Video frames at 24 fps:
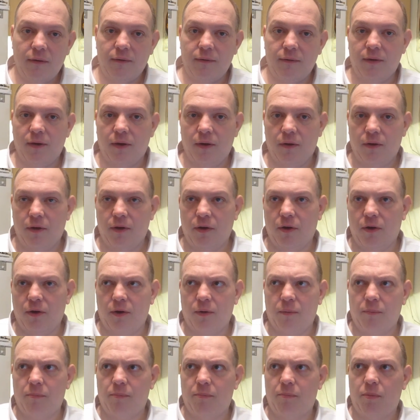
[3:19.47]

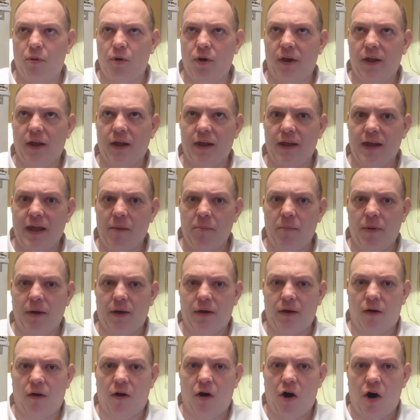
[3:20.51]
you're putting a
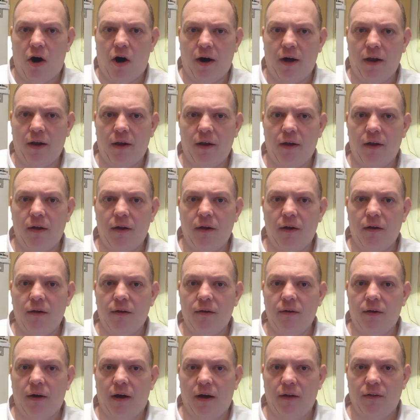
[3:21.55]
gimmick on
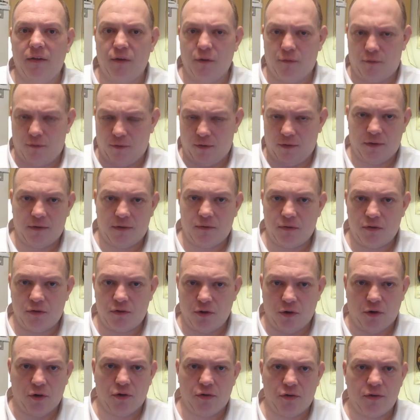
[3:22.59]
a different
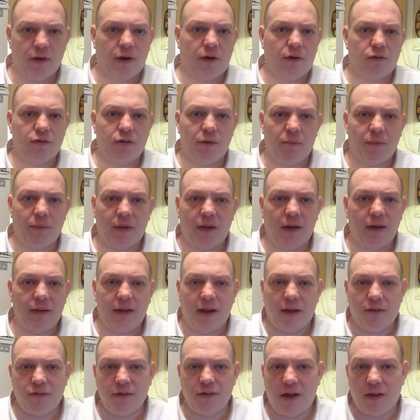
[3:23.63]
stir stick or something like that.
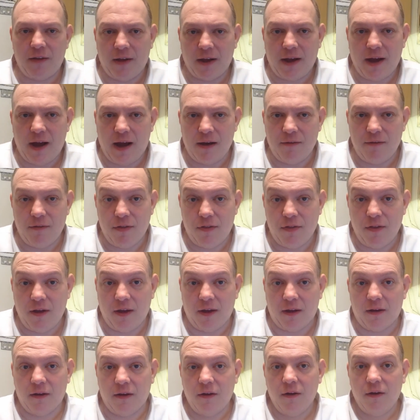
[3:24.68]
It's not that kind of a
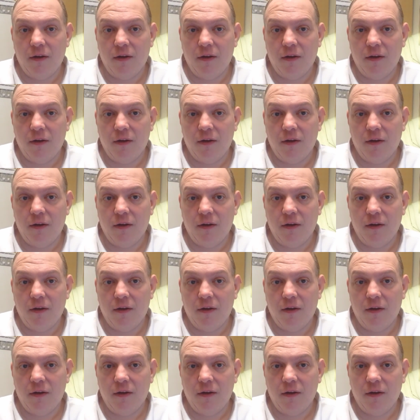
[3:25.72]
thing.